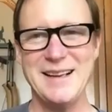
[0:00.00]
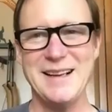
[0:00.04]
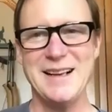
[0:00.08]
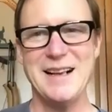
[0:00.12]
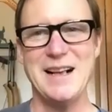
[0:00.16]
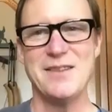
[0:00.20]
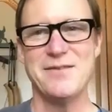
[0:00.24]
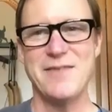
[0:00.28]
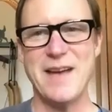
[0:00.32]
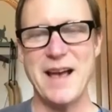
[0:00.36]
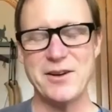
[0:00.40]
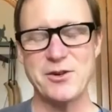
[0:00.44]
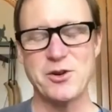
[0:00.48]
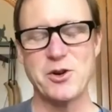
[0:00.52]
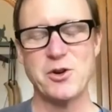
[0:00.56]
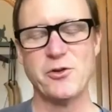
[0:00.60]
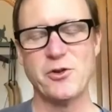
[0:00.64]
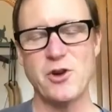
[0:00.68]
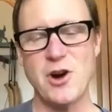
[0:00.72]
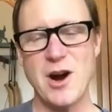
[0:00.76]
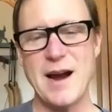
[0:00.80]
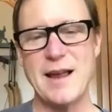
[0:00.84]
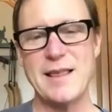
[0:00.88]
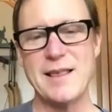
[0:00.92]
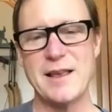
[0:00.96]
Vancouver
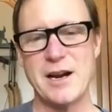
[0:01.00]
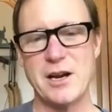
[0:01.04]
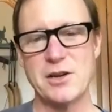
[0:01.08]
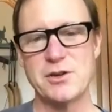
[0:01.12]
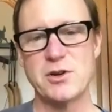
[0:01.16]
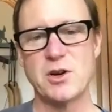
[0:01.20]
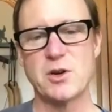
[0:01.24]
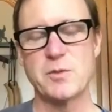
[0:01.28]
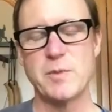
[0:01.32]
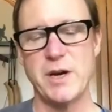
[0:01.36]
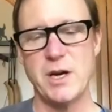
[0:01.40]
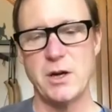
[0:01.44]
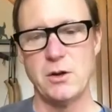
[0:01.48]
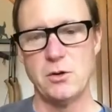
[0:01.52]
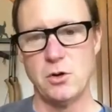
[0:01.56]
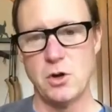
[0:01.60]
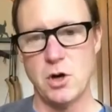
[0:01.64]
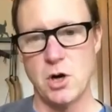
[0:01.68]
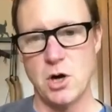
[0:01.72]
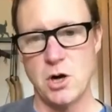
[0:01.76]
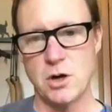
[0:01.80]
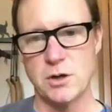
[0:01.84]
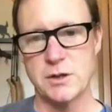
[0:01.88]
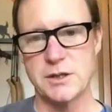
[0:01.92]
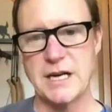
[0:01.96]
Island, it took me a
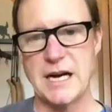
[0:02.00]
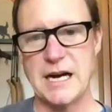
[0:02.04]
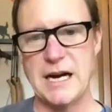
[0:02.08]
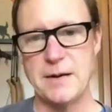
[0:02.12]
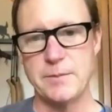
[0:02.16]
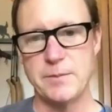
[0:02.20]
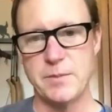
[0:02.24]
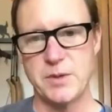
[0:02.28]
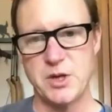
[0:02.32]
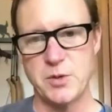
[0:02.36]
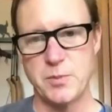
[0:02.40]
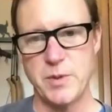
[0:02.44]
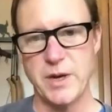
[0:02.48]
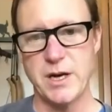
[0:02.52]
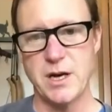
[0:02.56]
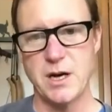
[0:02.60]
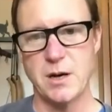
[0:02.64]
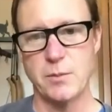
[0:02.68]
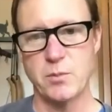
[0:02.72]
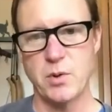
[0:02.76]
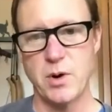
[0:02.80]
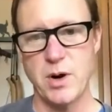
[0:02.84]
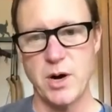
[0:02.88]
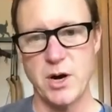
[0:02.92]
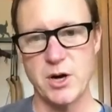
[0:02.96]
long time to become
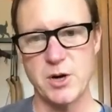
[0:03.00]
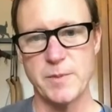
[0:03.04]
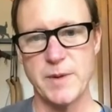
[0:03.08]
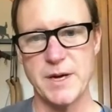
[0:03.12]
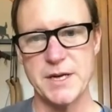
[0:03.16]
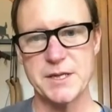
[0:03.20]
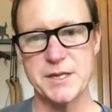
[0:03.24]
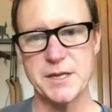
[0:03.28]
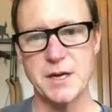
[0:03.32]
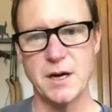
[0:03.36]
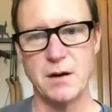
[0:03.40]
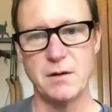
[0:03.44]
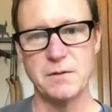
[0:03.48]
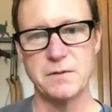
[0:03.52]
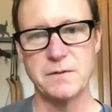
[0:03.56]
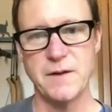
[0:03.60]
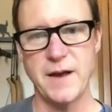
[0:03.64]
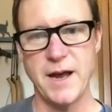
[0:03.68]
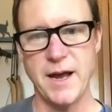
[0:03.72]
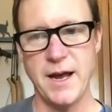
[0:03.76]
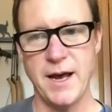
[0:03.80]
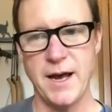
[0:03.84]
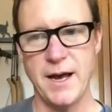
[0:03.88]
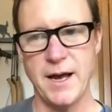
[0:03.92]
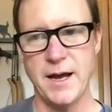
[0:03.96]
proud of myself.
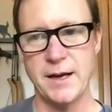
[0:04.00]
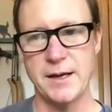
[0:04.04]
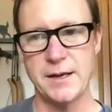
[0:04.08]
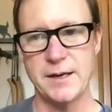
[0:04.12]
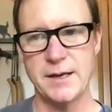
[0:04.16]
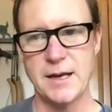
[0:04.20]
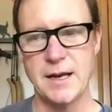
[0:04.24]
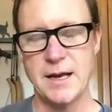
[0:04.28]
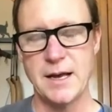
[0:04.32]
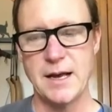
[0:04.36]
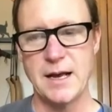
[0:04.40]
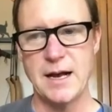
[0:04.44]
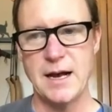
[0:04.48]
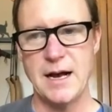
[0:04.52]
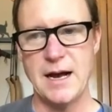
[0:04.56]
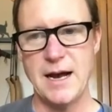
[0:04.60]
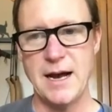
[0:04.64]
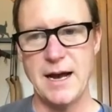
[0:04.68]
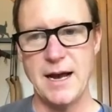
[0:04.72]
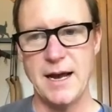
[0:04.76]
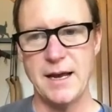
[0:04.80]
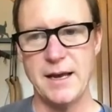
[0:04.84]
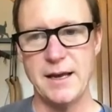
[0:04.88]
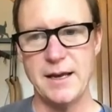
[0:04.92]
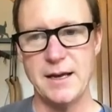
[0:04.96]
And
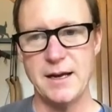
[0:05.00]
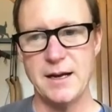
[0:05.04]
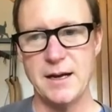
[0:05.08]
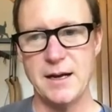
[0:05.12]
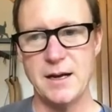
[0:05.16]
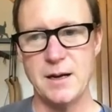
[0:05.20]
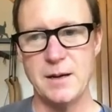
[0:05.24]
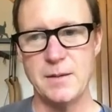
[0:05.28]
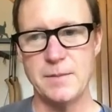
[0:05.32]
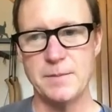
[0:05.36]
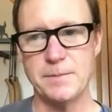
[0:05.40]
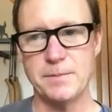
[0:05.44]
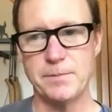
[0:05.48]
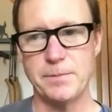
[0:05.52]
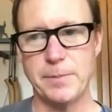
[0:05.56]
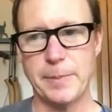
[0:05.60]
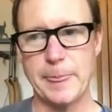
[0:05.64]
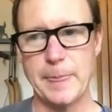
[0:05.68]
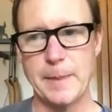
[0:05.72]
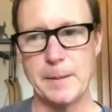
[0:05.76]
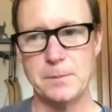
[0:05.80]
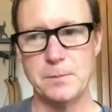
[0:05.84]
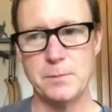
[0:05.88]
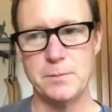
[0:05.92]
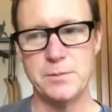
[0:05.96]
I
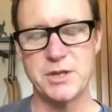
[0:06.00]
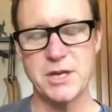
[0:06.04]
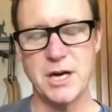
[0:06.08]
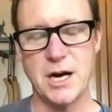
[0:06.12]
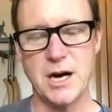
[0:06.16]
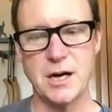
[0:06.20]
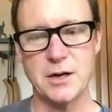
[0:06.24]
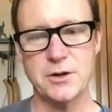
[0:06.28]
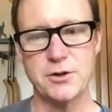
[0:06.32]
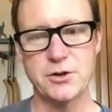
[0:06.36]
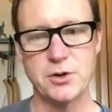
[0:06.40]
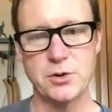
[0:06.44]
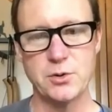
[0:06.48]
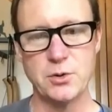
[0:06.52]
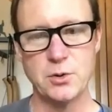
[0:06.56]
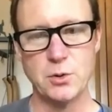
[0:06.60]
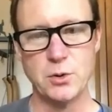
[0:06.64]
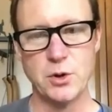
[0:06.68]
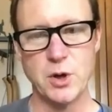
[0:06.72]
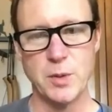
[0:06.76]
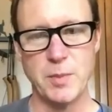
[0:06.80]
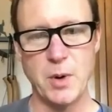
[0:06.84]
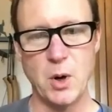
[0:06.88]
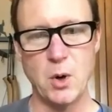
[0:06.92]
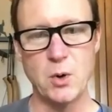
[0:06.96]
talked to the
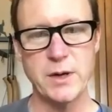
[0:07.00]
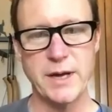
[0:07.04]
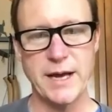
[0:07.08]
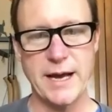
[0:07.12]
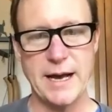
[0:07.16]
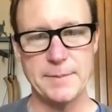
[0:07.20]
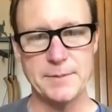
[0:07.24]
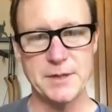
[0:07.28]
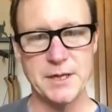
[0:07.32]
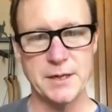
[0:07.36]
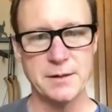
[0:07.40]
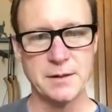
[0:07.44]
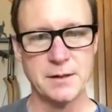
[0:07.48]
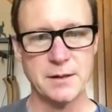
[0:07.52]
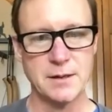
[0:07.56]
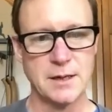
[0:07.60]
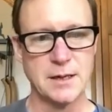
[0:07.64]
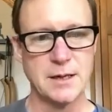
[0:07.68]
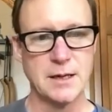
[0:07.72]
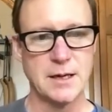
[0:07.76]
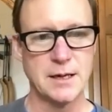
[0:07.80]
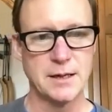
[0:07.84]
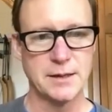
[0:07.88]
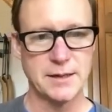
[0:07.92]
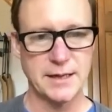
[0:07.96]
boat captain,
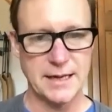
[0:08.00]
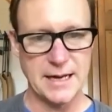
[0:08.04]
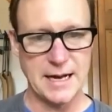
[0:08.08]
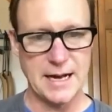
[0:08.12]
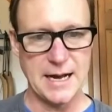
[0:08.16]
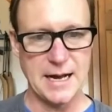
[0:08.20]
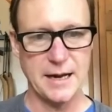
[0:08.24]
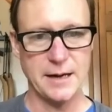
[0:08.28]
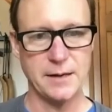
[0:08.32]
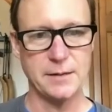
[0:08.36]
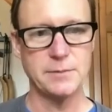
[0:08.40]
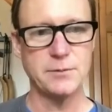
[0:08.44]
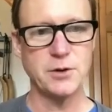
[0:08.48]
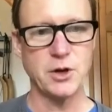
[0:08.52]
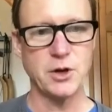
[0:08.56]
the guy,